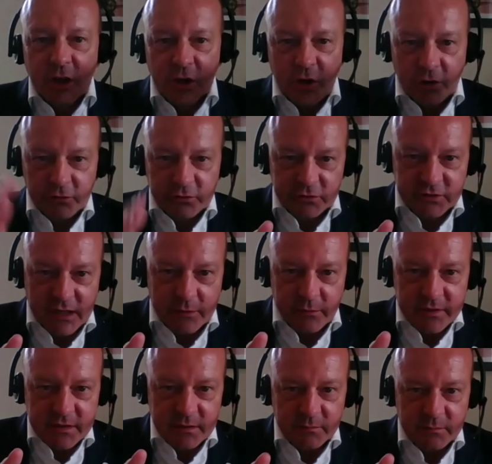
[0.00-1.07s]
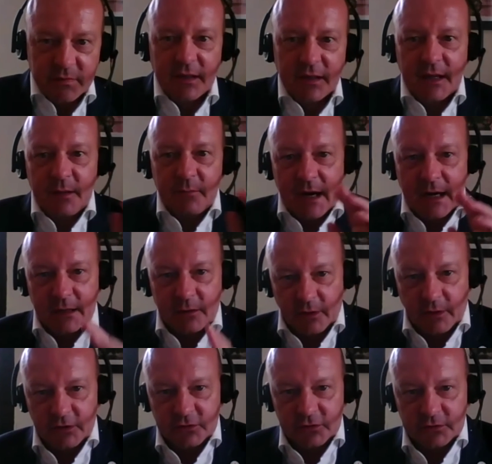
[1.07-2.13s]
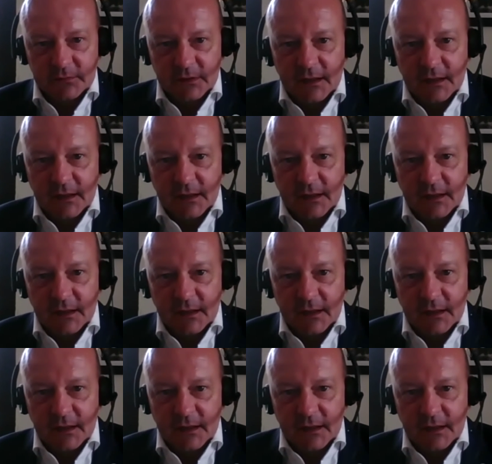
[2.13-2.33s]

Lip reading: counterterrorism and migration.